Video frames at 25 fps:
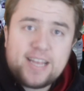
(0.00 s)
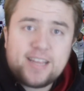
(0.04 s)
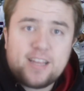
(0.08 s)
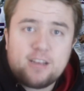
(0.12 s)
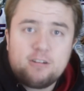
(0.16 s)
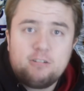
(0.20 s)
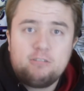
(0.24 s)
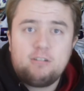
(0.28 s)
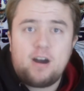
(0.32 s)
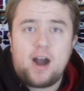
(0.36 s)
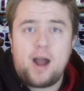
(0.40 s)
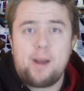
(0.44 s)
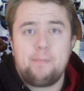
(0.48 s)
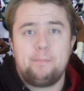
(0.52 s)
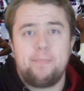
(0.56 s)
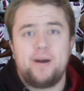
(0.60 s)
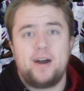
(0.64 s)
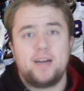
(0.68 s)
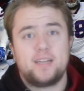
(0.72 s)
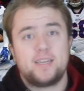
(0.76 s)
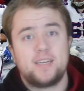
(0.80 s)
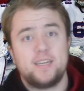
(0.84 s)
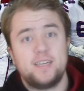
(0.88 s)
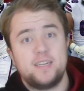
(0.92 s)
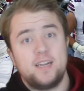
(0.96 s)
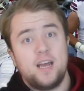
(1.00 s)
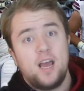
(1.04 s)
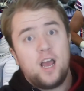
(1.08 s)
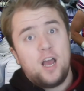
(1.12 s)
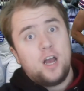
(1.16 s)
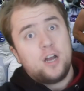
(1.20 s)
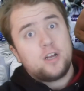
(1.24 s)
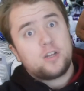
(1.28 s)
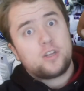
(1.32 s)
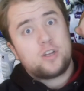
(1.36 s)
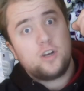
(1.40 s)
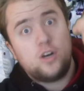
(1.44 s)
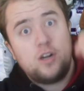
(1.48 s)
that subscribe button,
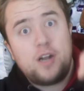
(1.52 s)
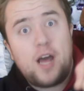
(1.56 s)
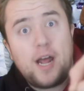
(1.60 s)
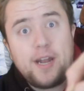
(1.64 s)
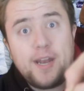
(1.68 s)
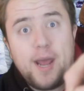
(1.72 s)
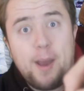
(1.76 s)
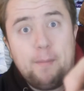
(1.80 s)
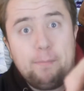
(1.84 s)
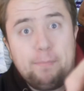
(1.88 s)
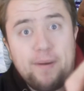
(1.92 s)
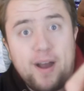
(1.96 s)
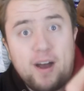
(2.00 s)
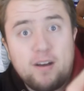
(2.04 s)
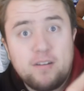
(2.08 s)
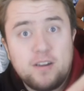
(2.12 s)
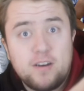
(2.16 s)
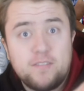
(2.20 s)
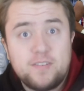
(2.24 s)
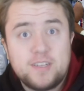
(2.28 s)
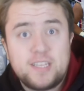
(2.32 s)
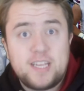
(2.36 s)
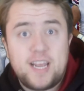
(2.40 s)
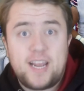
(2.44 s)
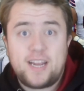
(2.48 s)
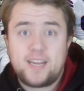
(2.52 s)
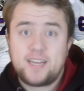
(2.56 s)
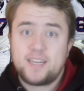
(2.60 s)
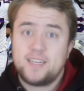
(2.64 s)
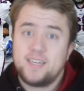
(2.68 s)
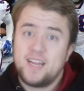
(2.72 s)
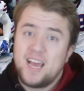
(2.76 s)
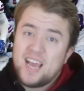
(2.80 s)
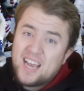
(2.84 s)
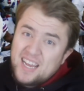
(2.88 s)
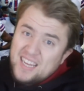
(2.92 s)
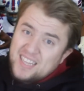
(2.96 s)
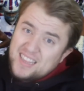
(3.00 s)
turn on that bell
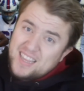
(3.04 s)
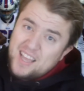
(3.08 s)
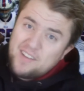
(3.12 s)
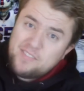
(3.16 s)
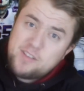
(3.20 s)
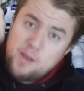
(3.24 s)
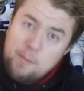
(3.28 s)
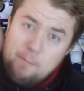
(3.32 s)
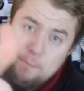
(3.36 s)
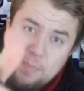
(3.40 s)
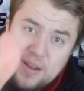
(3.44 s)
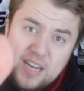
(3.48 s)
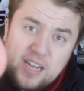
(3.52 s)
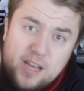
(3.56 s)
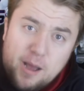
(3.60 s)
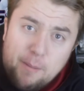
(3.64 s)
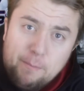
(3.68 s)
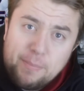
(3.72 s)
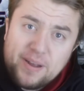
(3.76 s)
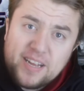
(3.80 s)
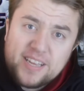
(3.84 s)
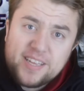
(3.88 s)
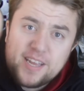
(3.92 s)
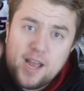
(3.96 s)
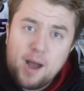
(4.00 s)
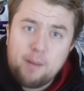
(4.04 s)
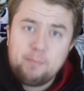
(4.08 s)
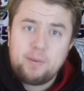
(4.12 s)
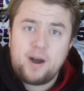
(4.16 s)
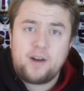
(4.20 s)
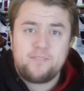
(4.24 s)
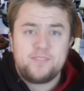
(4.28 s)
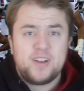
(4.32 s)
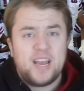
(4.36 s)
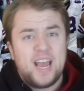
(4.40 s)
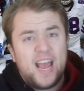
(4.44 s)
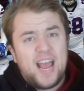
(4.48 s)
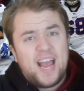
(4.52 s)
notification, give the video a big thumb
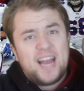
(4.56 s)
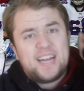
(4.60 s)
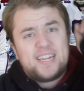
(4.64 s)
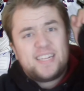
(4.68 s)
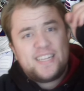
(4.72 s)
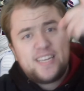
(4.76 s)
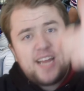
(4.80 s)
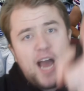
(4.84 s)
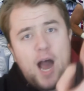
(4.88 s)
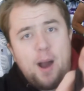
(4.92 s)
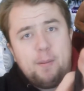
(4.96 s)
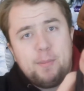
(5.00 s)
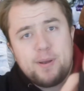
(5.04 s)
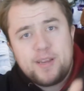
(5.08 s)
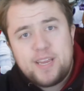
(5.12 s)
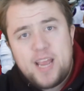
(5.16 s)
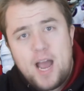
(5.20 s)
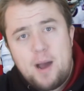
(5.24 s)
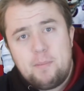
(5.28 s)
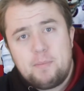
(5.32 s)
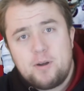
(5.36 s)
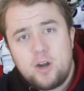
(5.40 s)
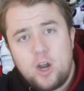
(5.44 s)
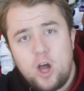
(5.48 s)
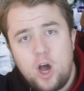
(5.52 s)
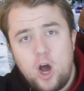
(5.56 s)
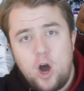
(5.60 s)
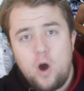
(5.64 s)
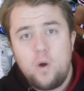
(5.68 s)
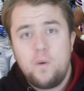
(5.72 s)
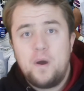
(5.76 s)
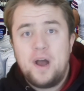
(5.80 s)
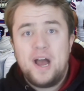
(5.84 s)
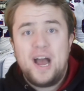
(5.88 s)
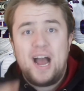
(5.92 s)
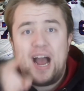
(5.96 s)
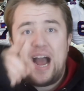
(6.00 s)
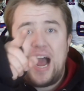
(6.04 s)
up, and comment down
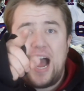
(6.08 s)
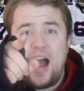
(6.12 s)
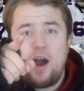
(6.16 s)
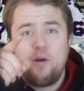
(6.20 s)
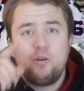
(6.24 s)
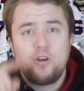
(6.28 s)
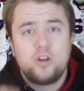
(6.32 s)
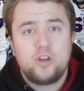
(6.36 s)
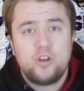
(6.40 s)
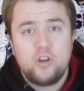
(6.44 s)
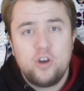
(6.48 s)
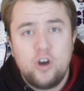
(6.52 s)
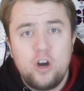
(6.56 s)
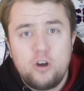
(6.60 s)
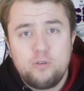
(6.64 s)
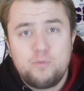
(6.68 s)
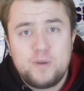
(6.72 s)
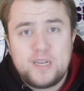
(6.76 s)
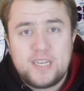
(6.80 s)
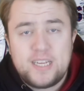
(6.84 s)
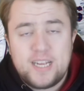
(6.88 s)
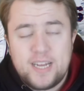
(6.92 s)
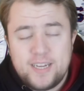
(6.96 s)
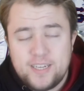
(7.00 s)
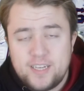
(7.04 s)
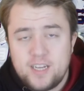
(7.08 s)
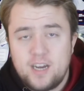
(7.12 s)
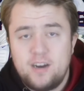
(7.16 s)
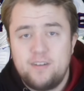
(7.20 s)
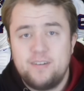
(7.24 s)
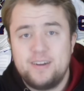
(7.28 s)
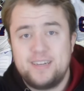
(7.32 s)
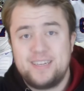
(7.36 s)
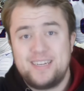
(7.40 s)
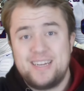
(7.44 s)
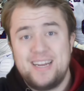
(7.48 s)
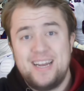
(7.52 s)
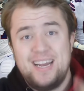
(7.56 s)
below how is your weekend
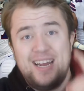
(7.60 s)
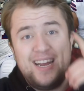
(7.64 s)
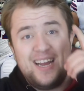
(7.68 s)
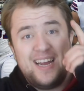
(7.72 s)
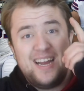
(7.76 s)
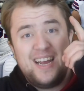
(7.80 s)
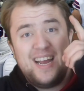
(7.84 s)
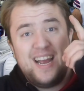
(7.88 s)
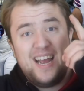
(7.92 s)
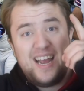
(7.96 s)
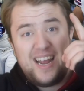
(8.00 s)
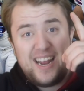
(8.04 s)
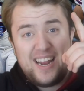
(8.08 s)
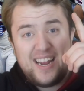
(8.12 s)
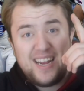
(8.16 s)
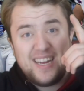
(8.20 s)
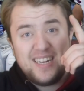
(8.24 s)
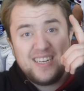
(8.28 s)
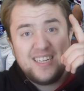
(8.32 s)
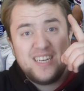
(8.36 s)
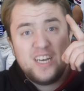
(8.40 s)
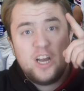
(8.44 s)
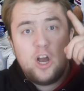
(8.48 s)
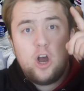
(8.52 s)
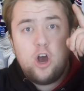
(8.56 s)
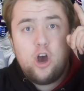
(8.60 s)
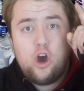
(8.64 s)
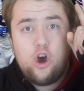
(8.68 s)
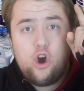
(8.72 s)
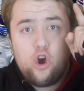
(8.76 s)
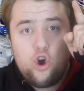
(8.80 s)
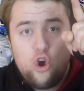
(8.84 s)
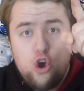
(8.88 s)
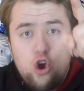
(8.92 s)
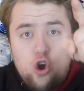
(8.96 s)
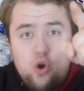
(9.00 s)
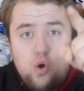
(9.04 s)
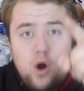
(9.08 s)
going, and
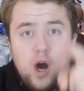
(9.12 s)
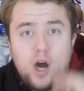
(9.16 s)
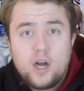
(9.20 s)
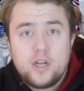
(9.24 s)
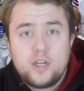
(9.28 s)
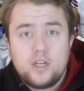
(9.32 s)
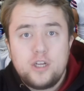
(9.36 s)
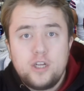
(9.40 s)
who are